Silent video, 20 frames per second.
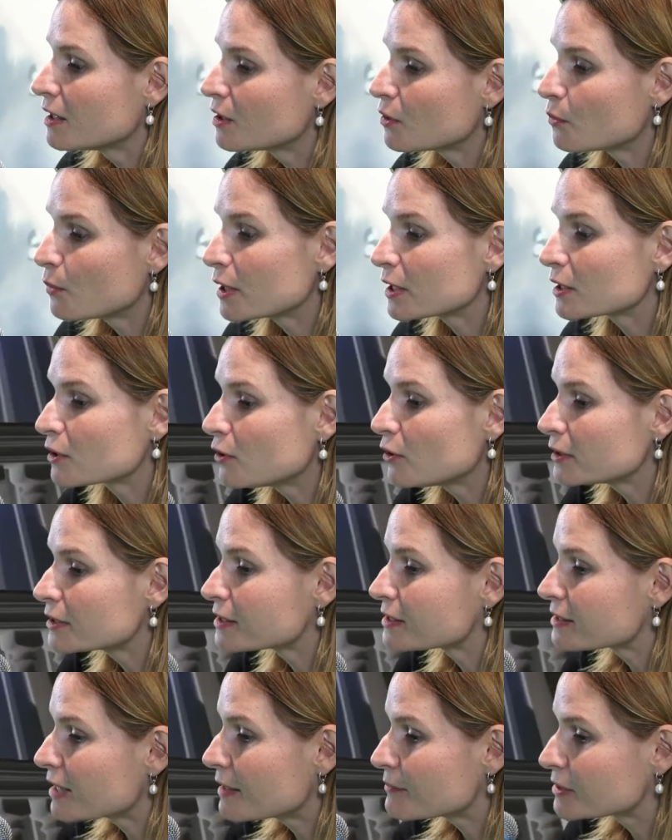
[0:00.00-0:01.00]
While
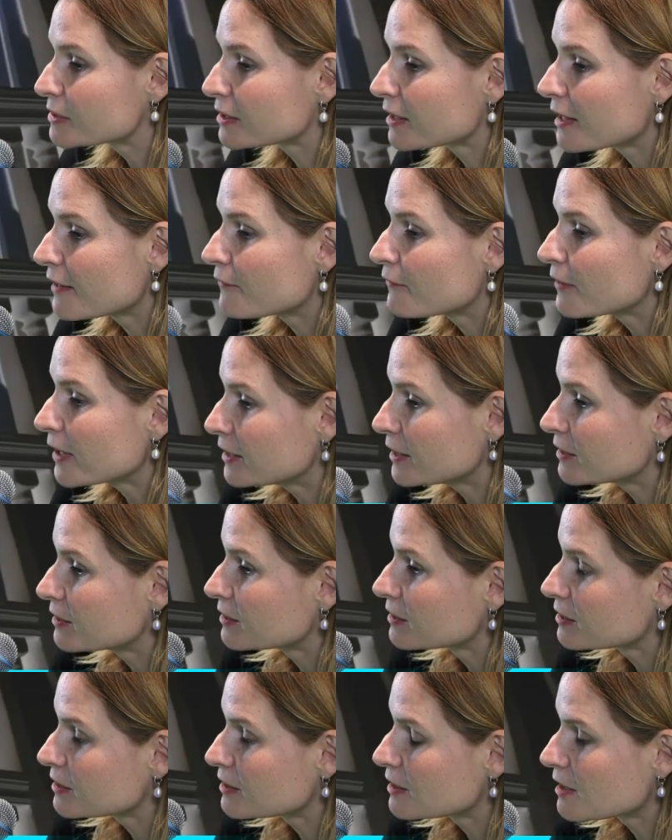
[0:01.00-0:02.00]
calling something a fake,
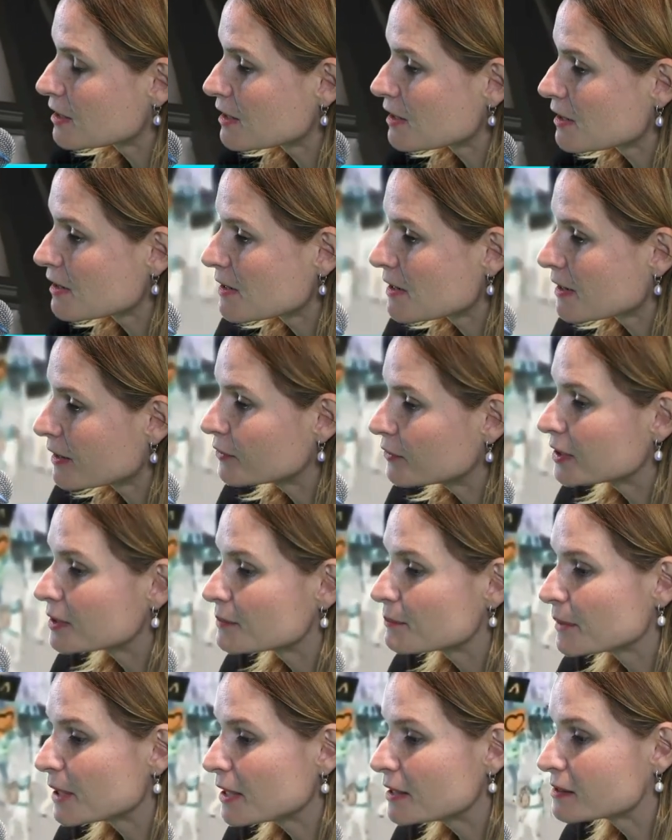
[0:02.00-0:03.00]
we
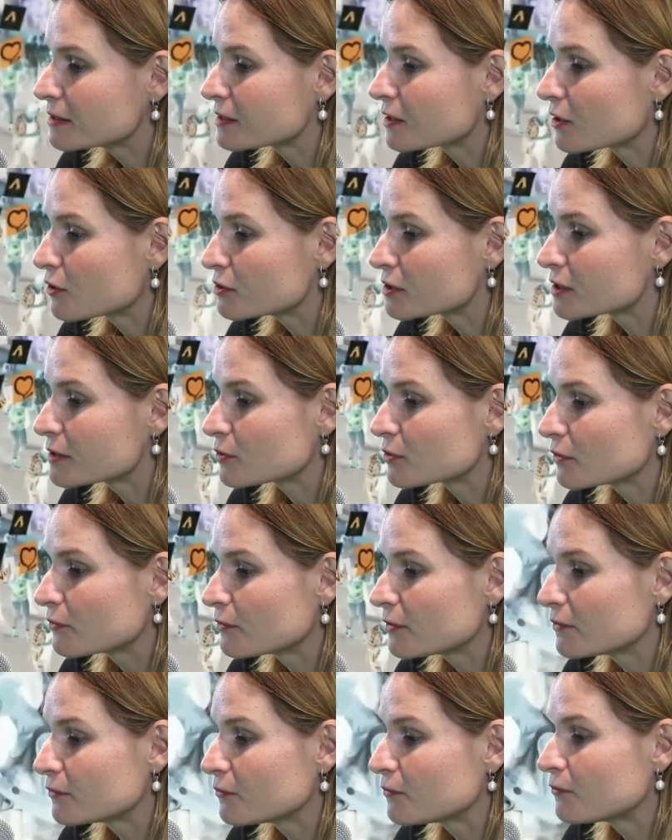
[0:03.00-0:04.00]
imply the concept
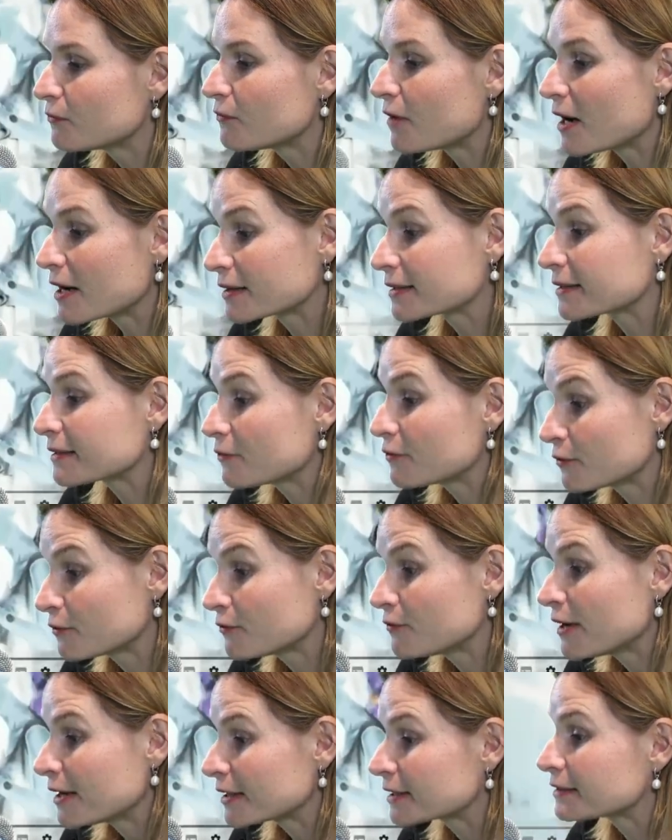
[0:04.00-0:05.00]
of a
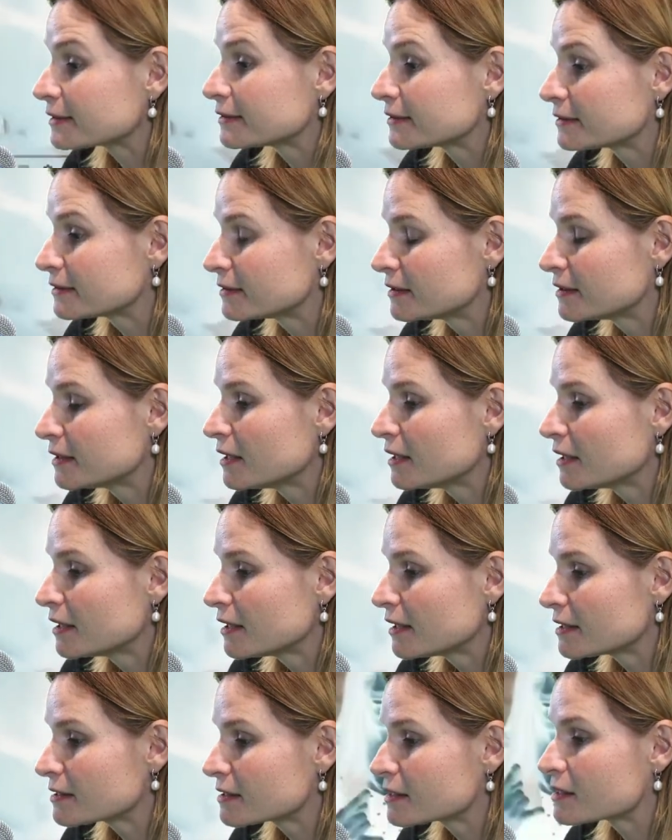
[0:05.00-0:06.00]
fact
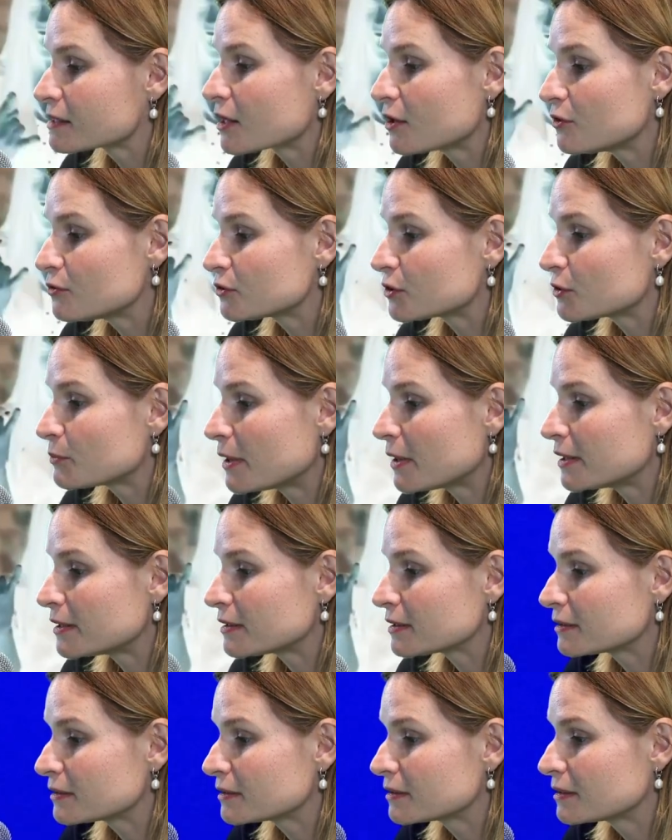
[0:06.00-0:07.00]
as its
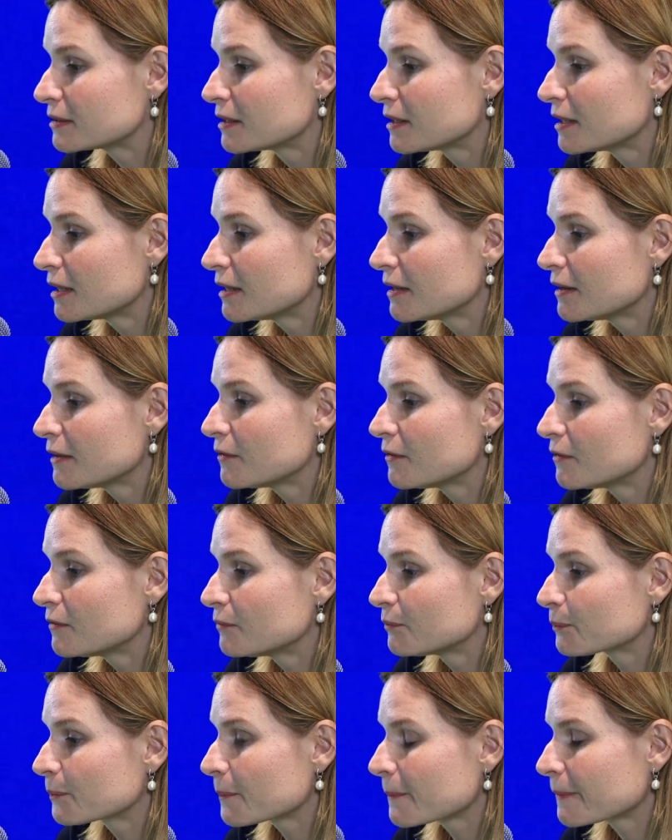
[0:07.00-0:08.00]
counterpart.
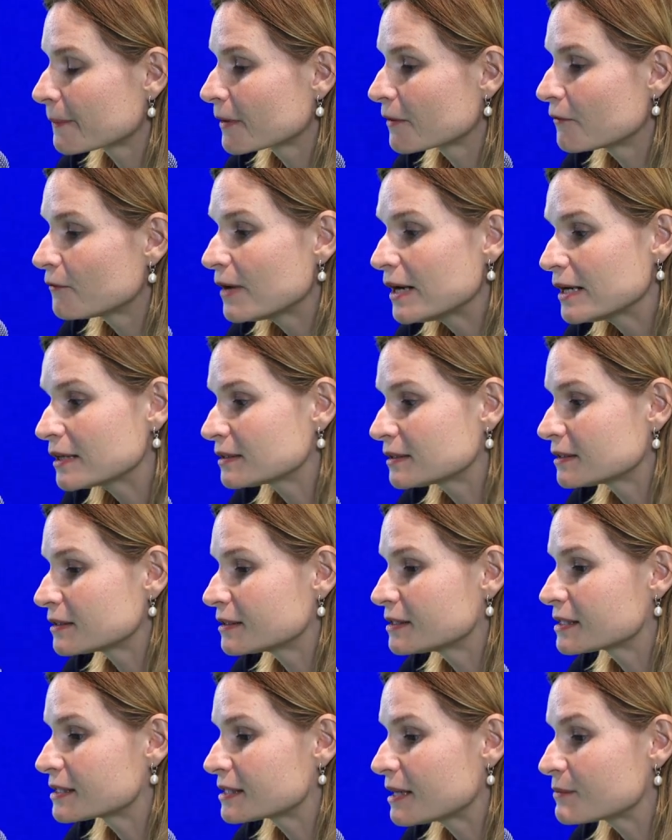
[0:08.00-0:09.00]
Fact
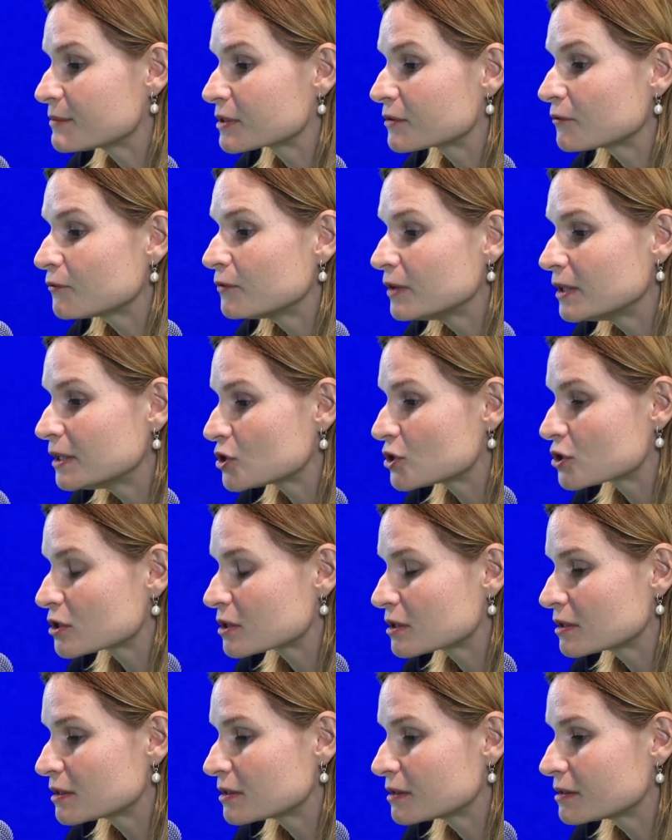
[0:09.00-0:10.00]
is something
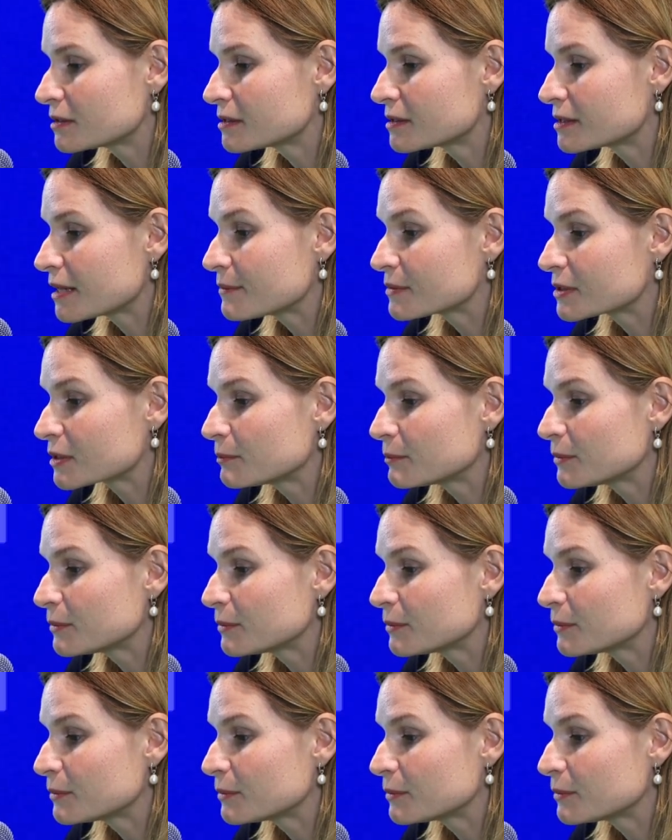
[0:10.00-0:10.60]
finished, something